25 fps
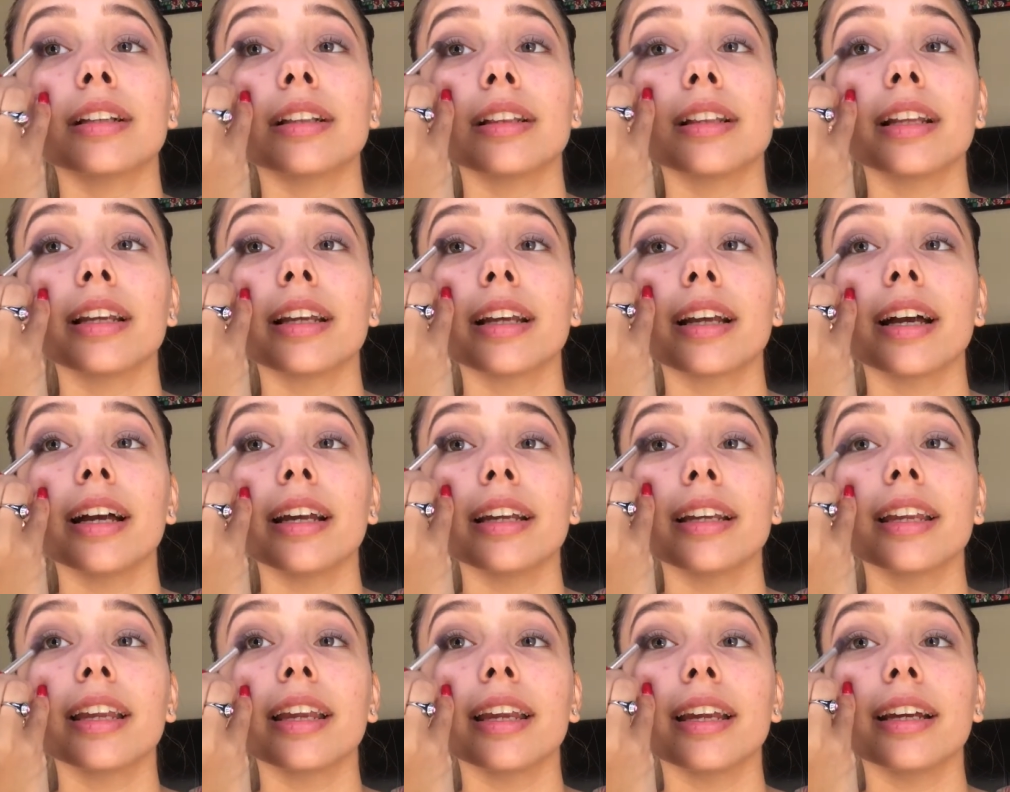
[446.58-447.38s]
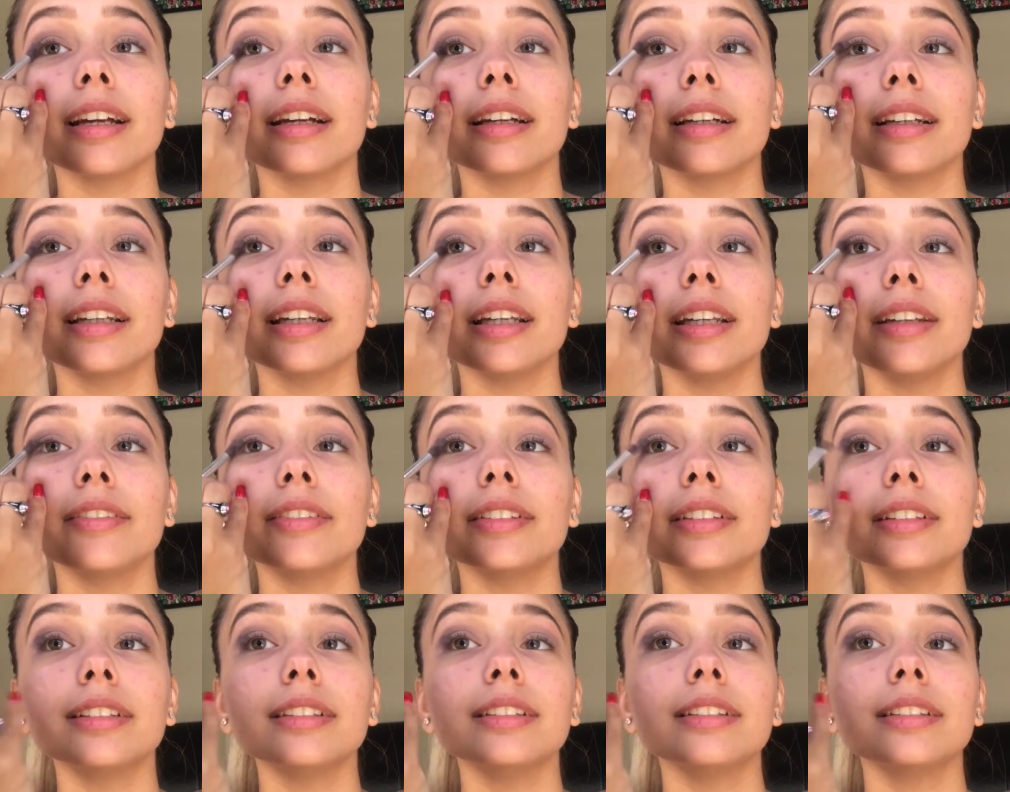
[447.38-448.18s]
Like, I can't
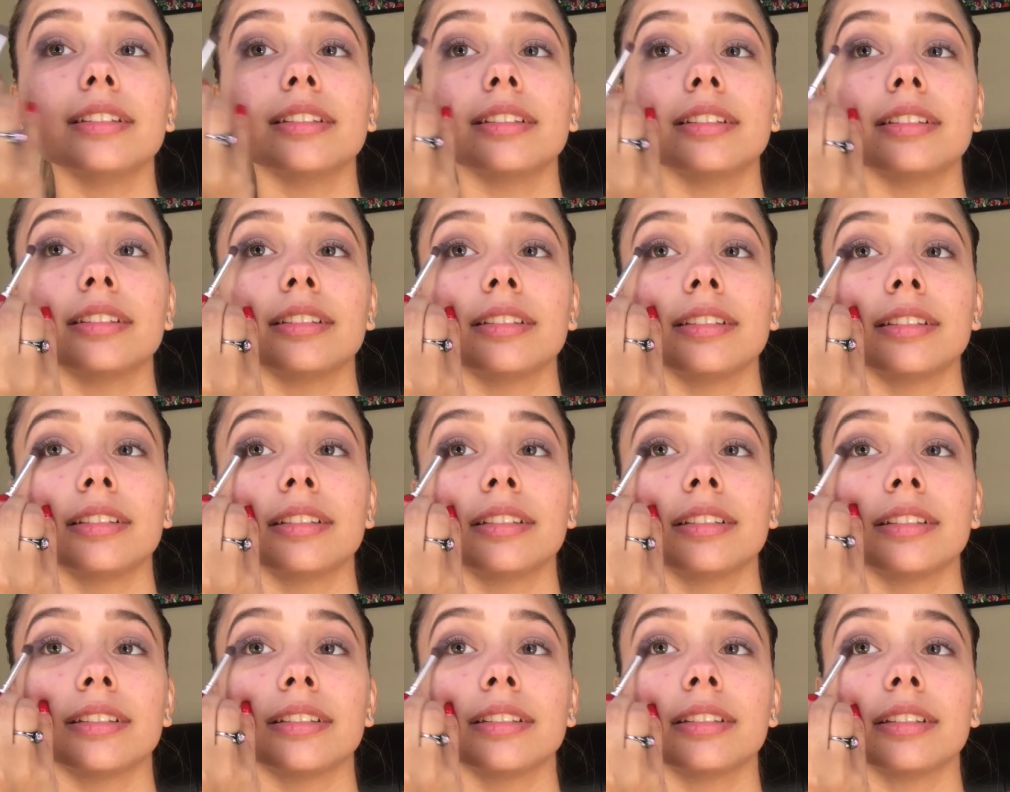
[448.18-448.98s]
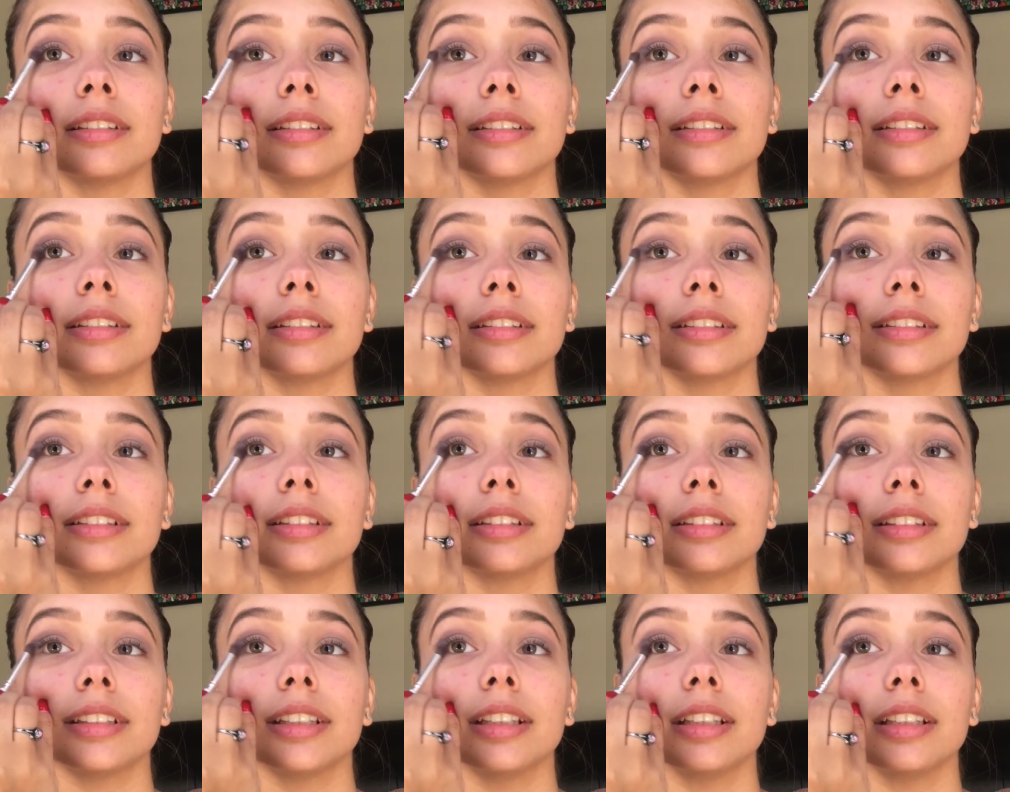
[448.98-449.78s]
even
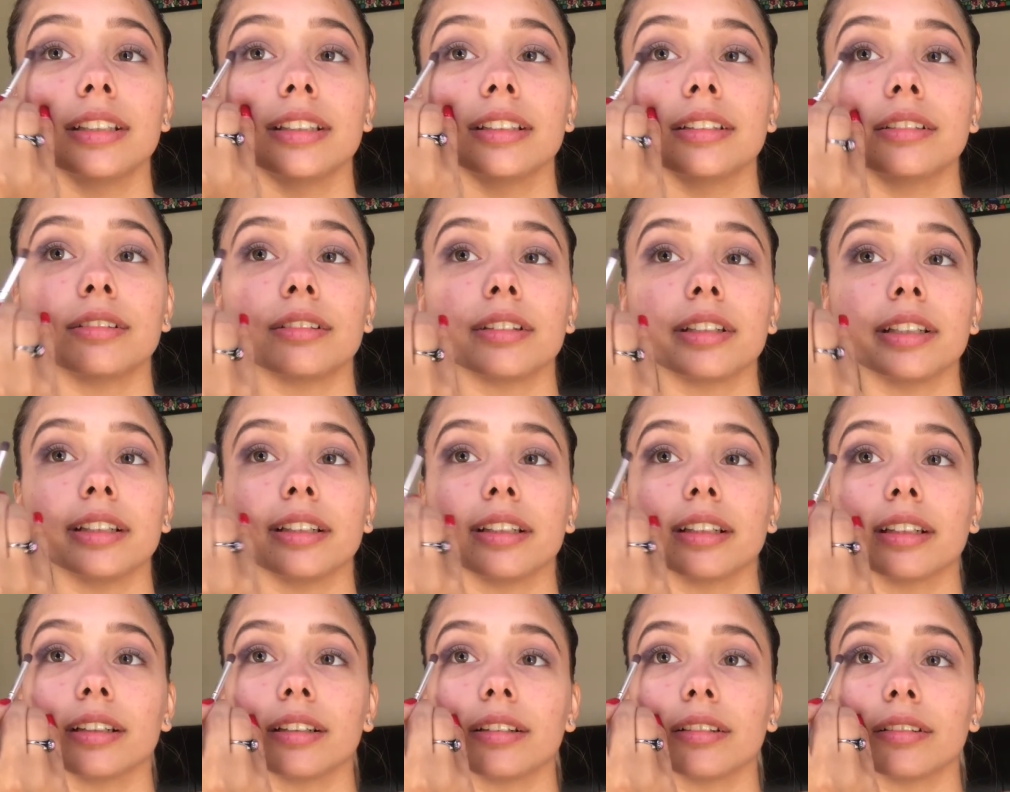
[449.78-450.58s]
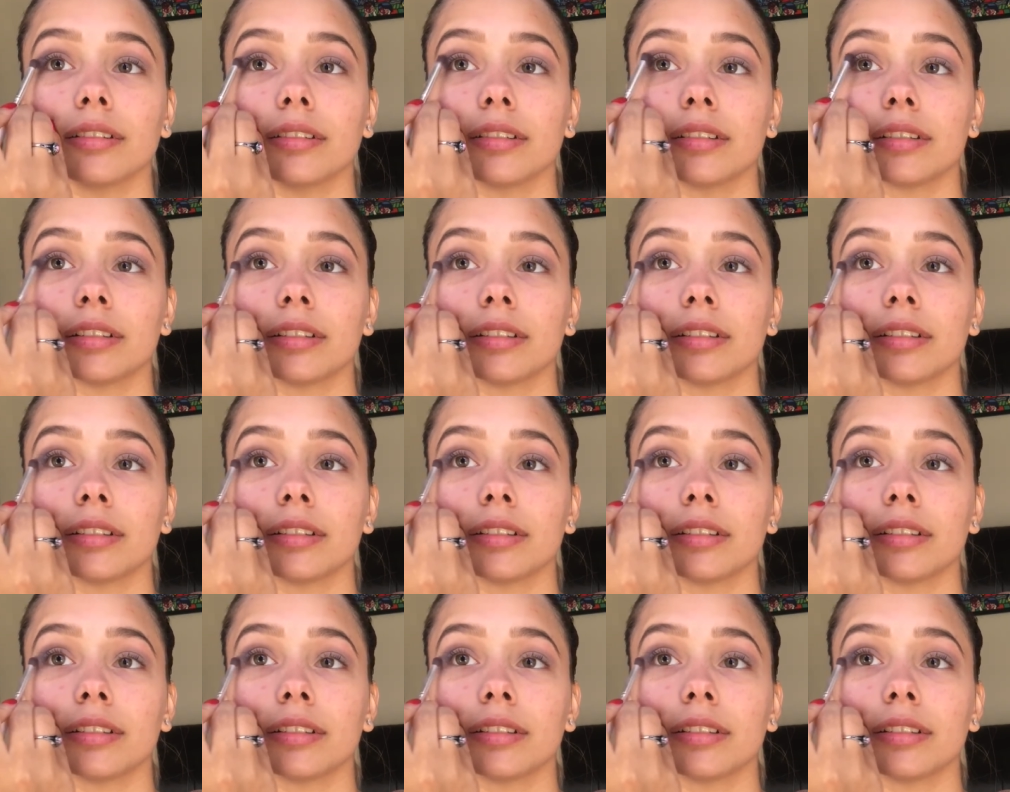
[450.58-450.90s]
see it right now.